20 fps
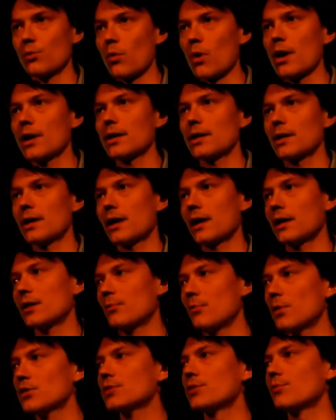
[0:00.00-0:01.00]
One, and
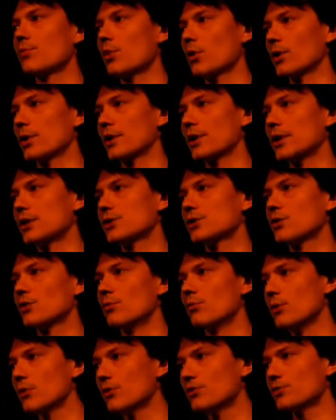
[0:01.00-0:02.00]
the most important, is to
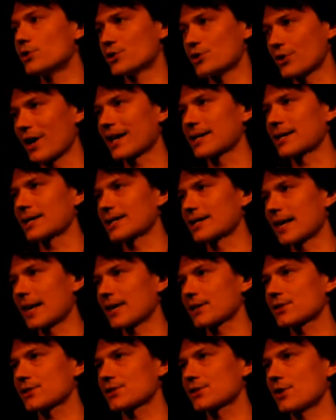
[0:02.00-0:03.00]
remove distracting text.